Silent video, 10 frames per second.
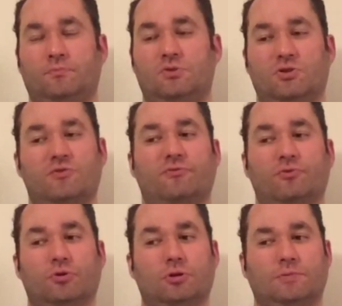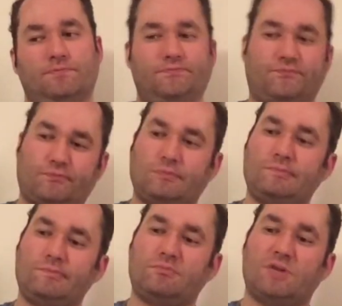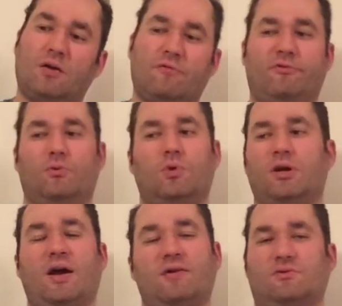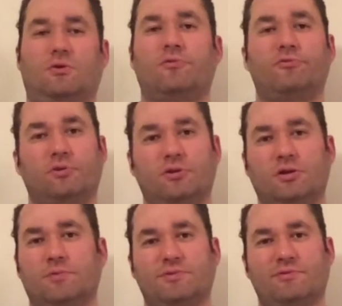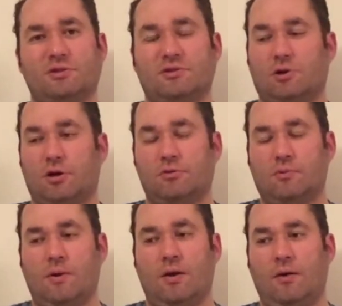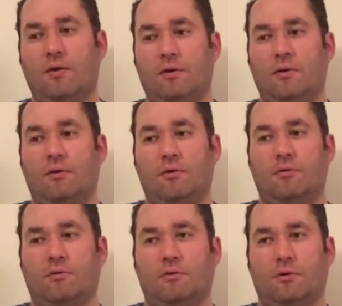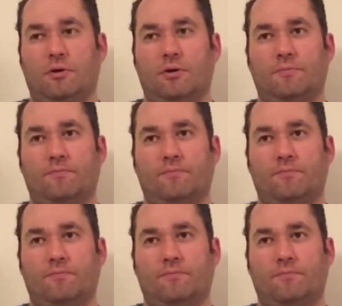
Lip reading: just for what it has to offer in terms of its style. Yeah.